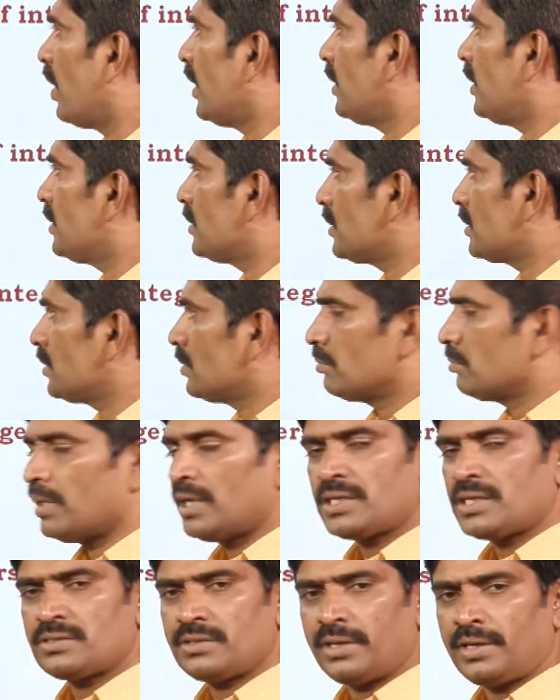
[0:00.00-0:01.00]
is
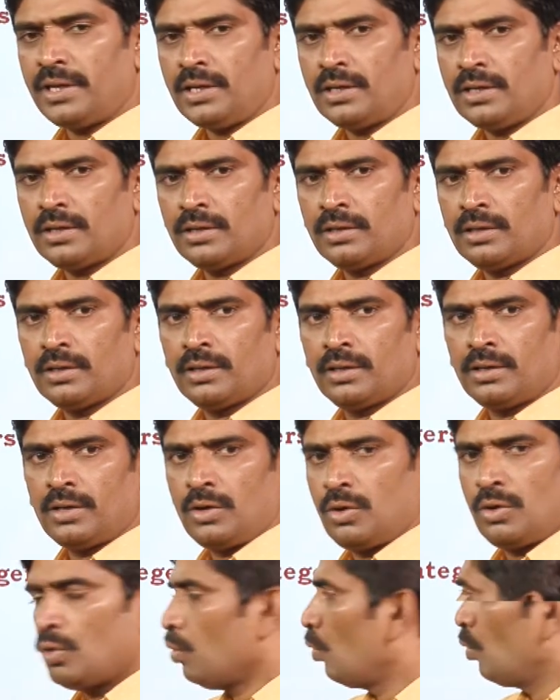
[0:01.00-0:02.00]
minus 3,
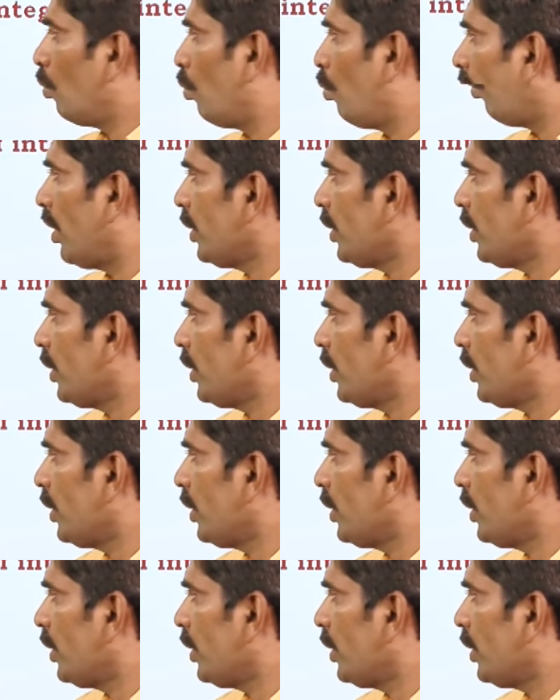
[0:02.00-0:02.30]
1